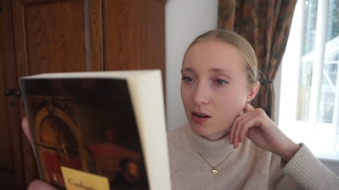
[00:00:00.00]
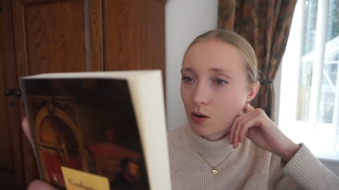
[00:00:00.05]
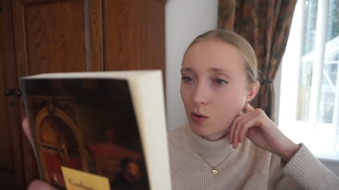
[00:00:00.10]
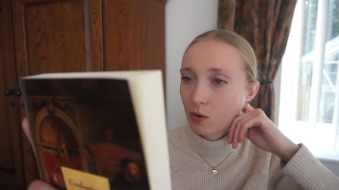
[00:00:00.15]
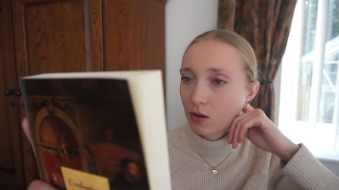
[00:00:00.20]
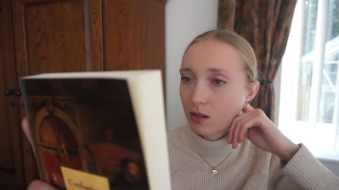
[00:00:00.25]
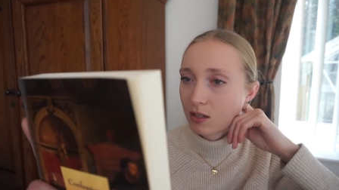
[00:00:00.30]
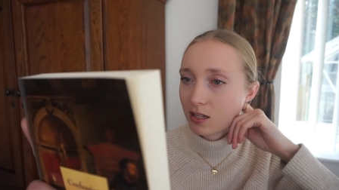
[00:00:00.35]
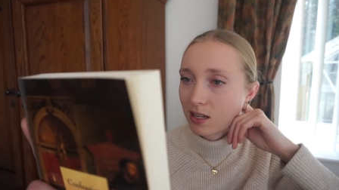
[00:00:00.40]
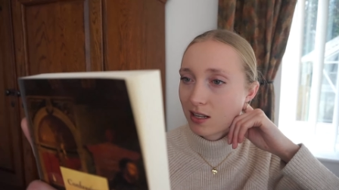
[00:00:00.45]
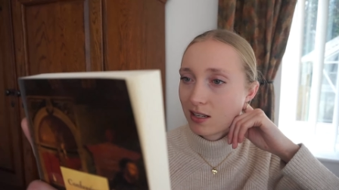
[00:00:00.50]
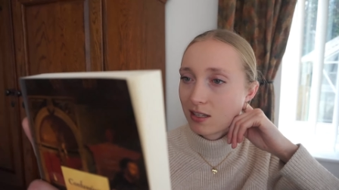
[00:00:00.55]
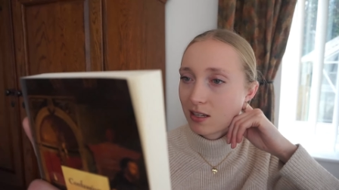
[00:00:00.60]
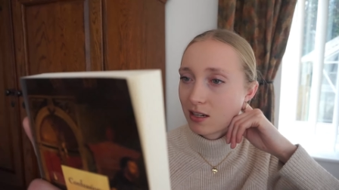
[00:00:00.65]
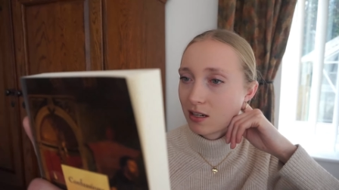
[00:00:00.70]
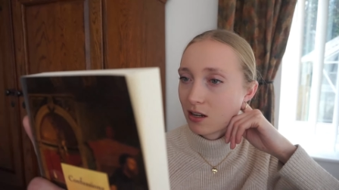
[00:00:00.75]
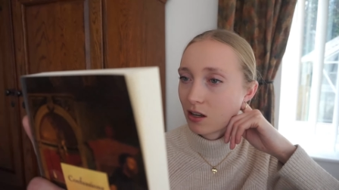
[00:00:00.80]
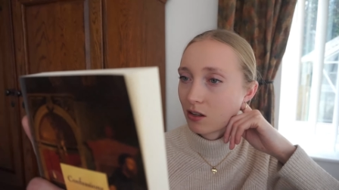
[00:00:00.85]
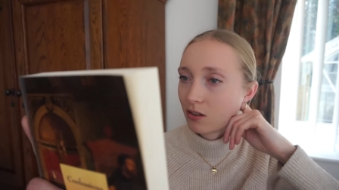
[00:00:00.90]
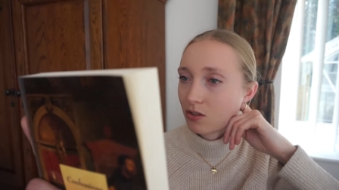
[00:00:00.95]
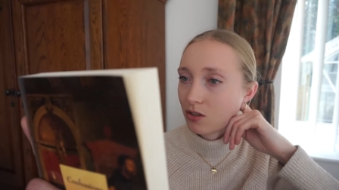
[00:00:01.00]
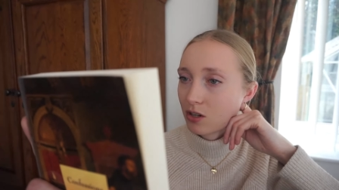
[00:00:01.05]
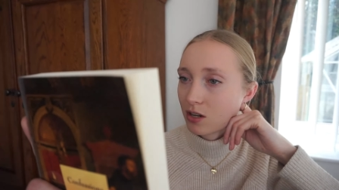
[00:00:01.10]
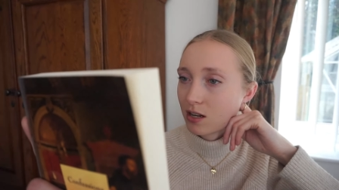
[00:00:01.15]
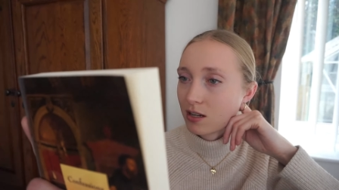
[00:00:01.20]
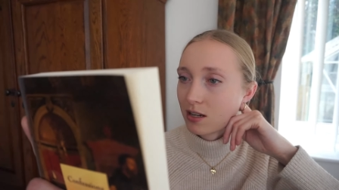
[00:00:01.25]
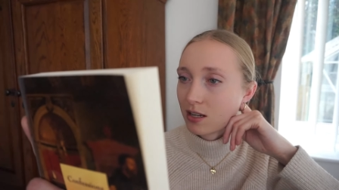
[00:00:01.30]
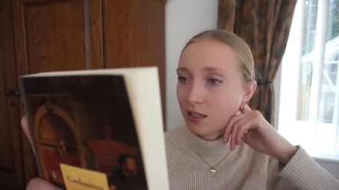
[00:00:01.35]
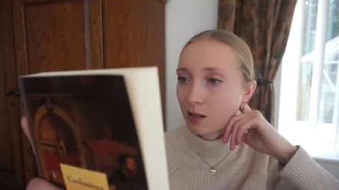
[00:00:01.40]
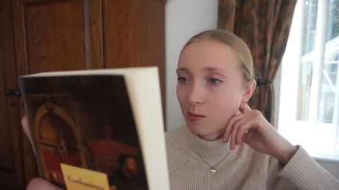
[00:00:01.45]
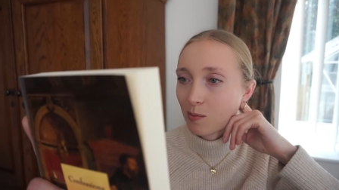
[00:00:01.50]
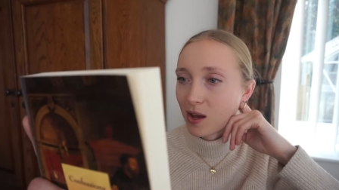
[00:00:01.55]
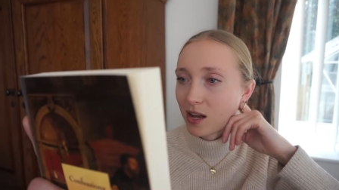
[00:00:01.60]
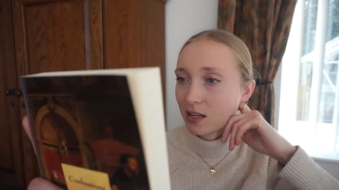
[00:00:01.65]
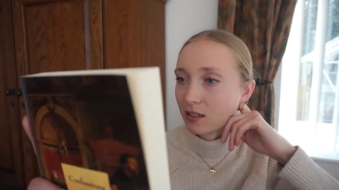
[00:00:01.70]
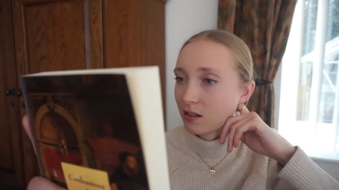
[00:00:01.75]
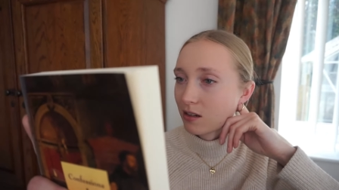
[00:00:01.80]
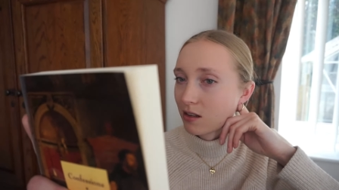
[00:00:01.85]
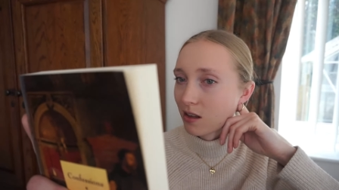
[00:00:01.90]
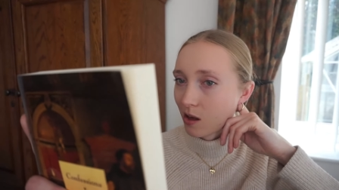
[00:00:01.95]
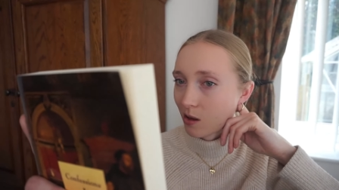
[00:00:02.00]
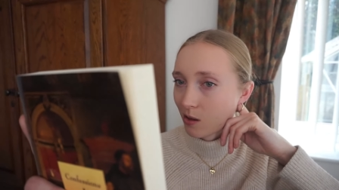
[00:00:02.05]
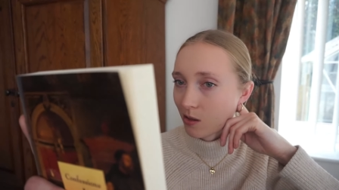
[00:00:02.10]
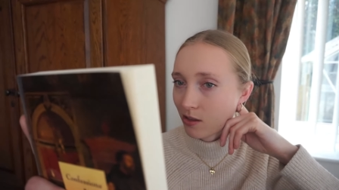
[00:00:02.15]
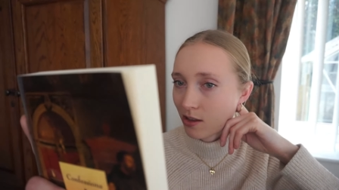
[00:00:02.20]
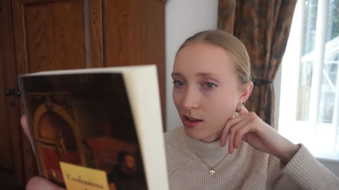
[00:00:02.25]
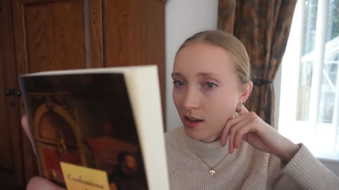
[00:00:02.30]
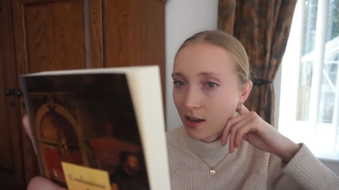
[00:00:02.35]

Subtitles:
Augustine's indulgent and dissipated youth